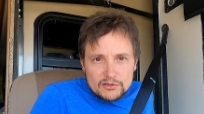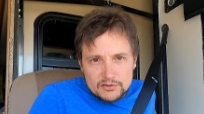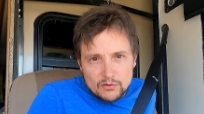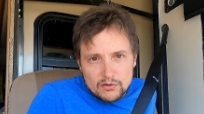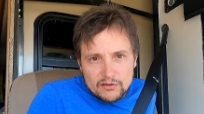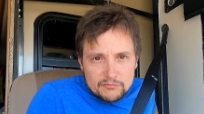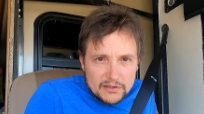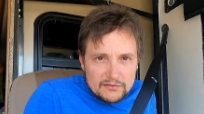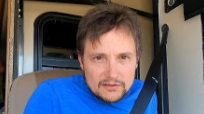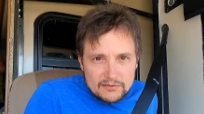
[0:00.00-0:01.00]
first order of
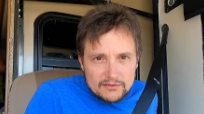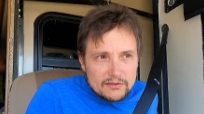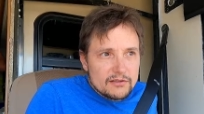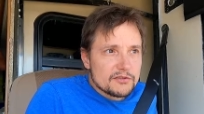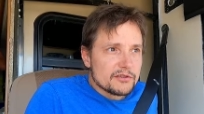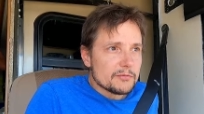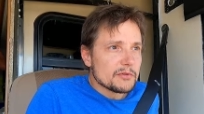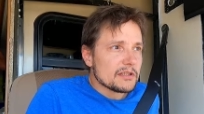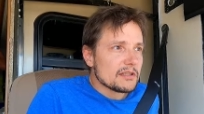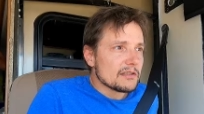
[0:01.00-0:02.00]
business on the trip
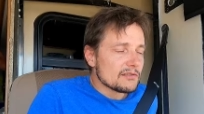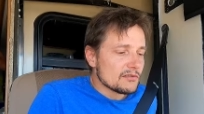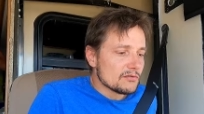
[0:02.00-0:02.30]
is